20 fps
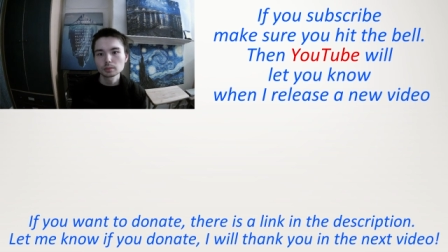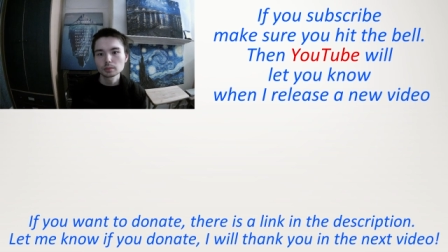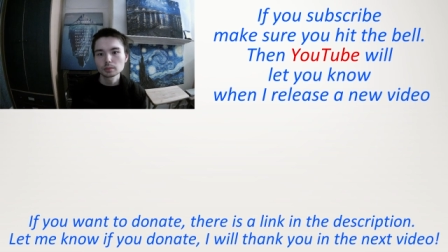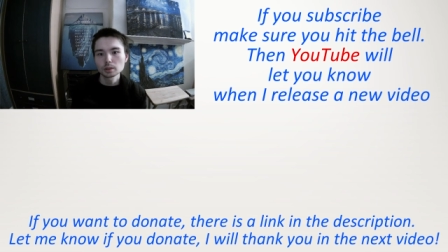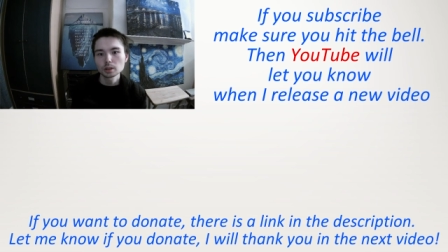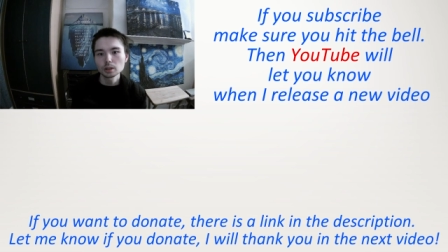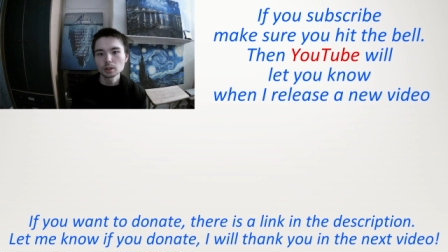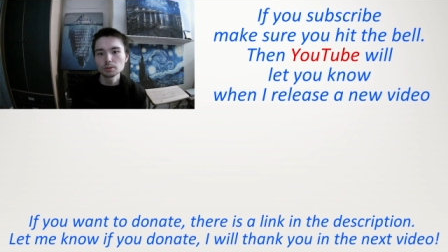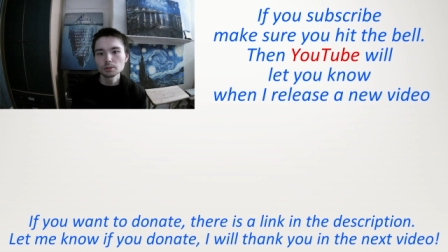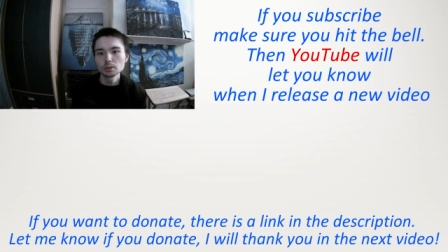
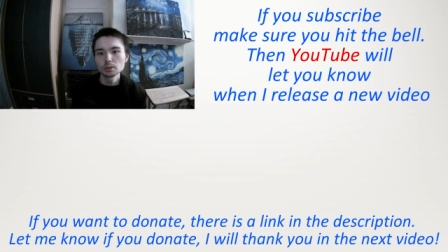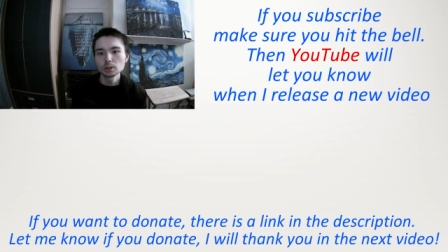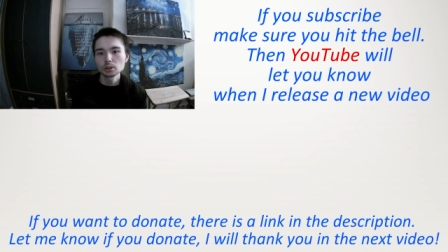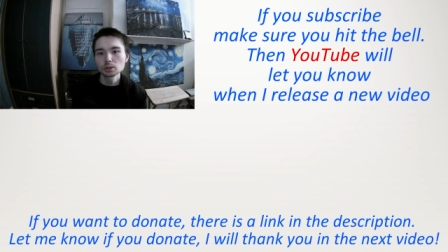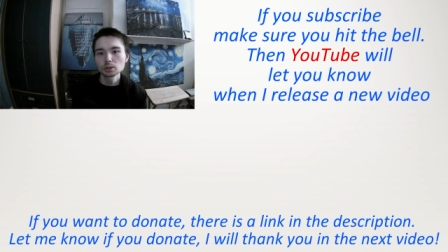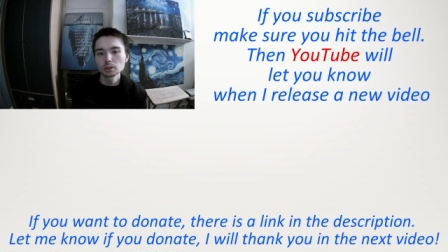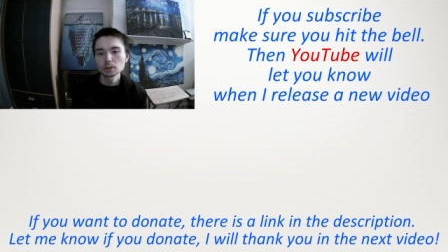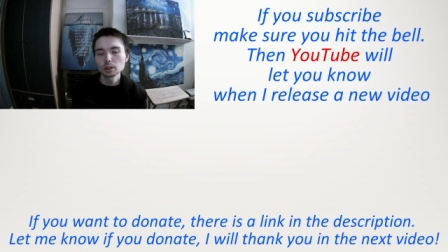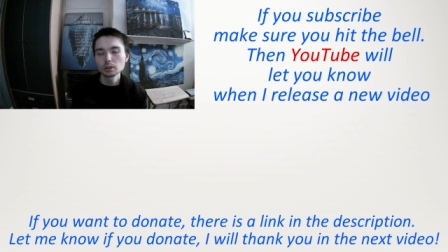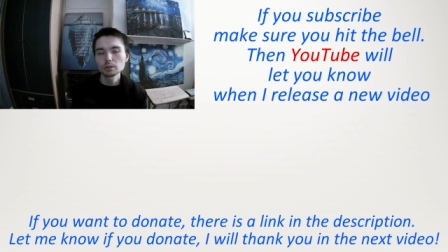If you
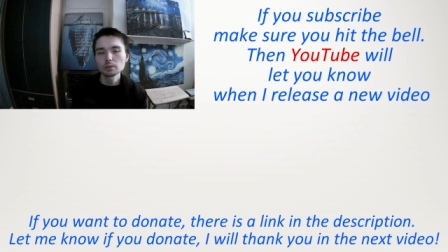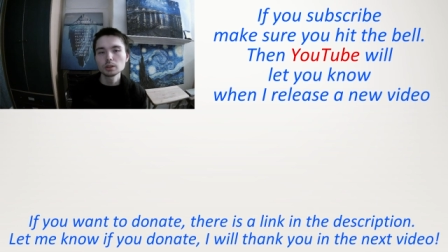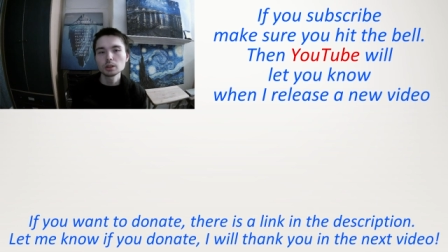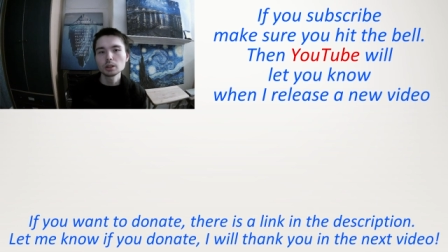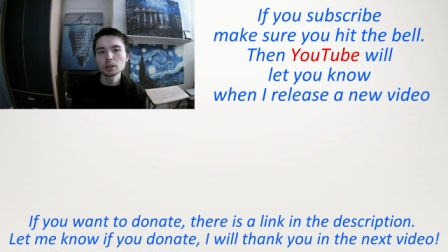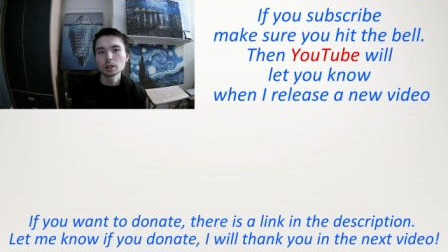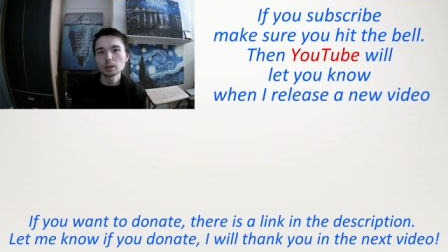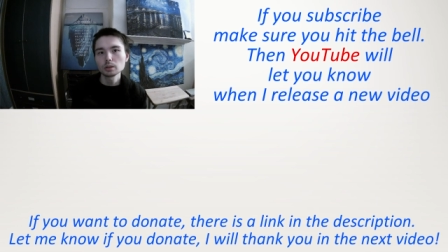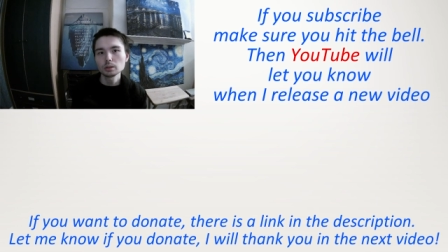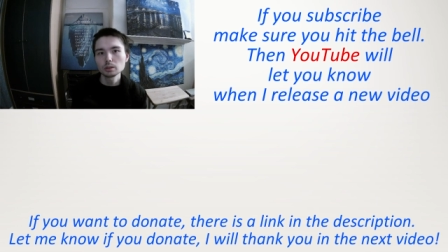enjoyed this
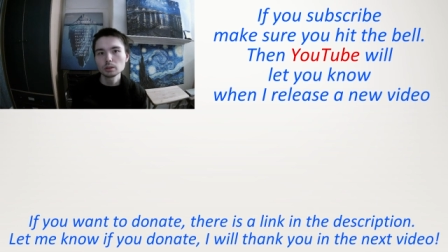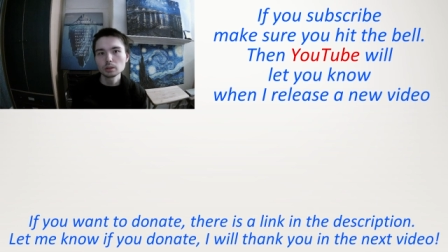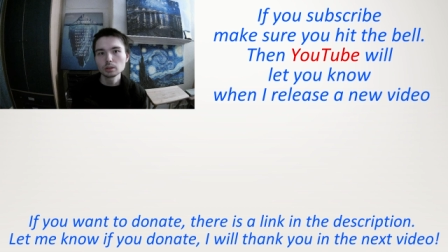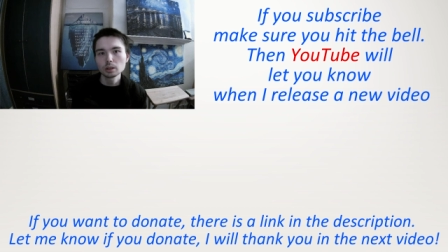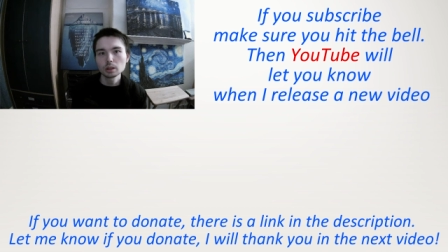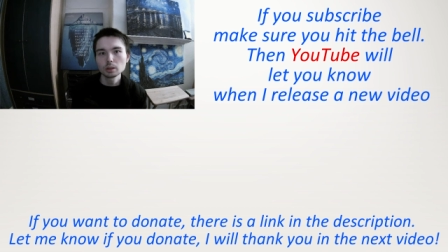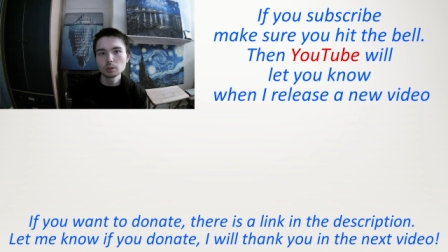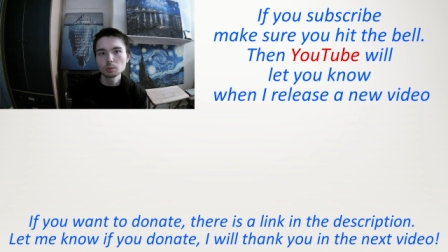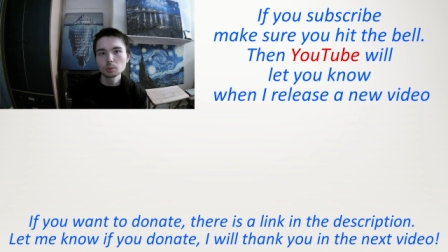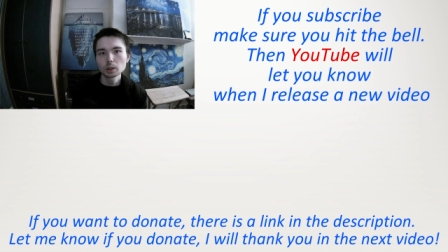video,
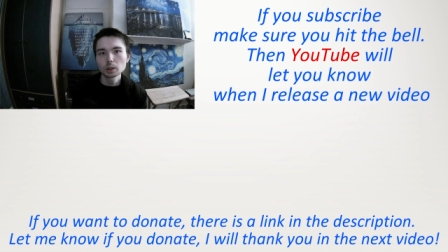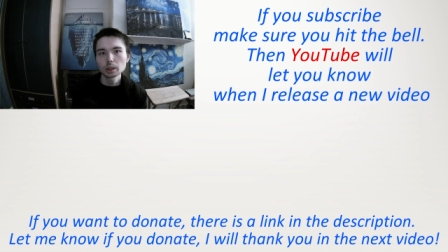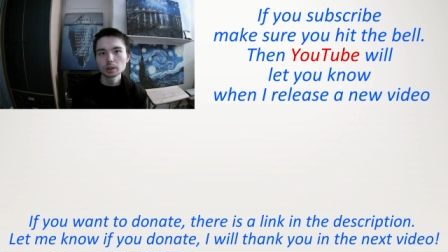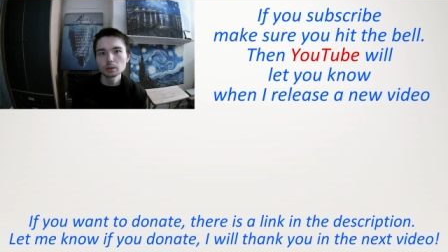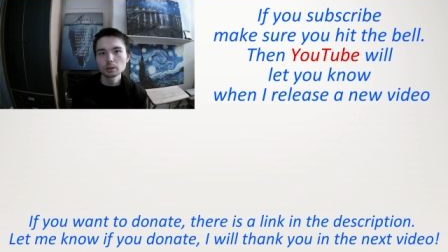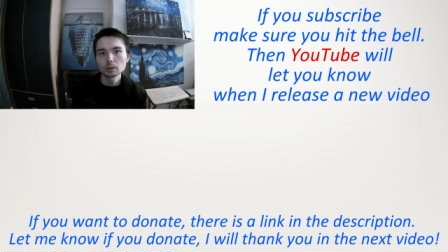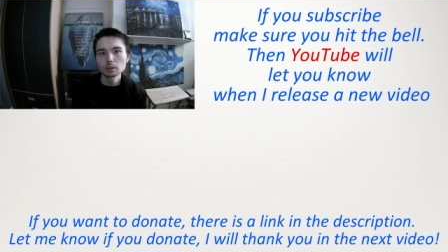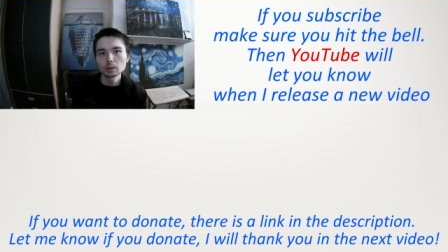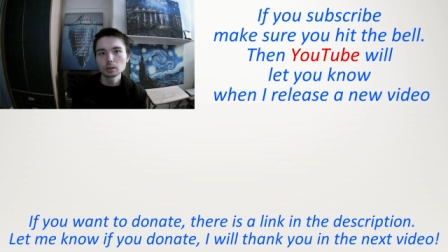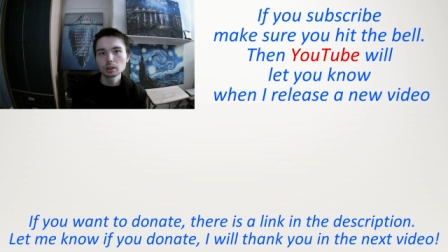then why
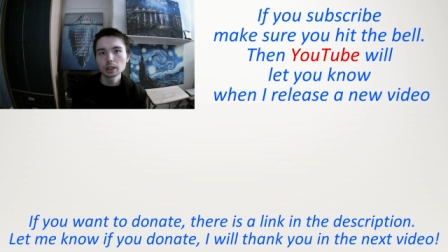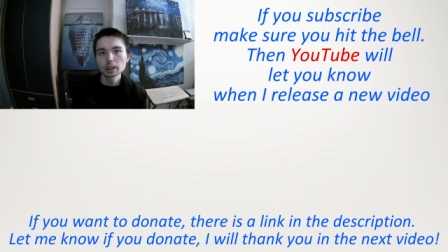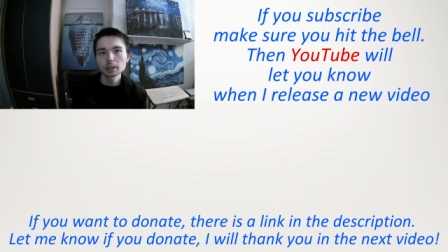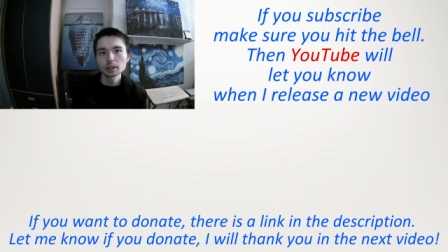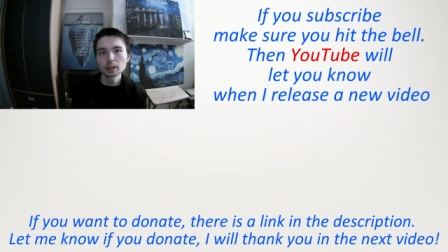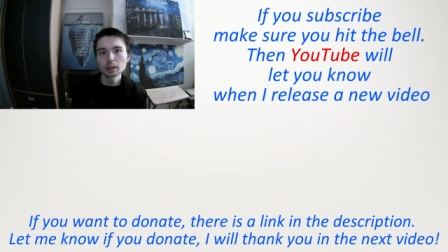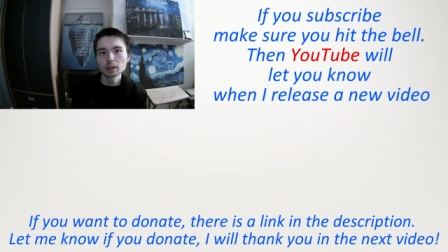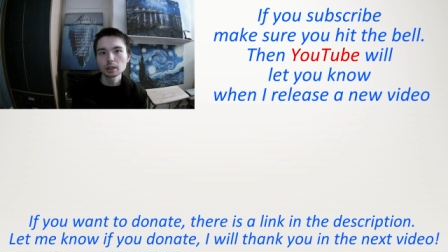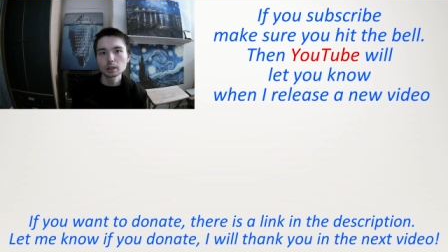not like it